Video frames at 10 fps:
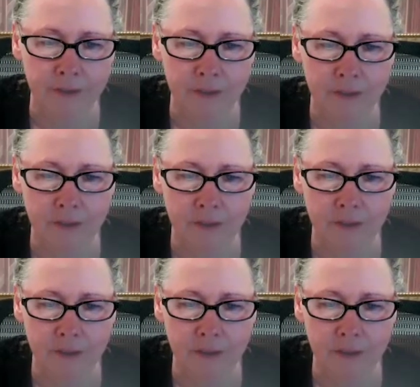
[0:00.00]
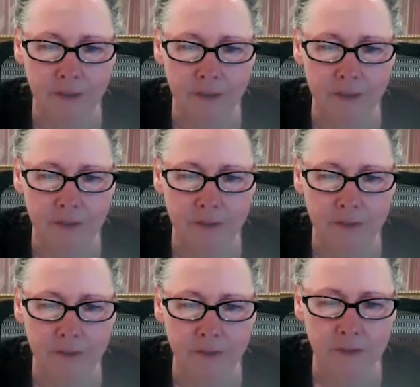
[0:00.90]

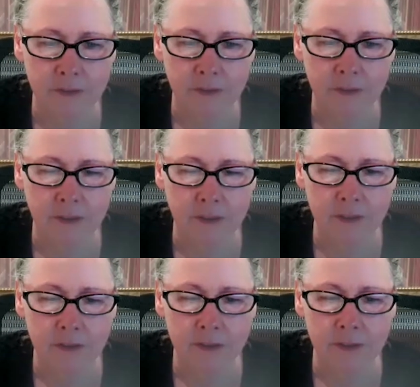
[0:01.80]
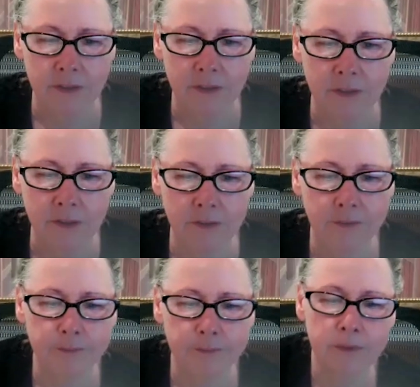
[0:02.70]
Nothing is said.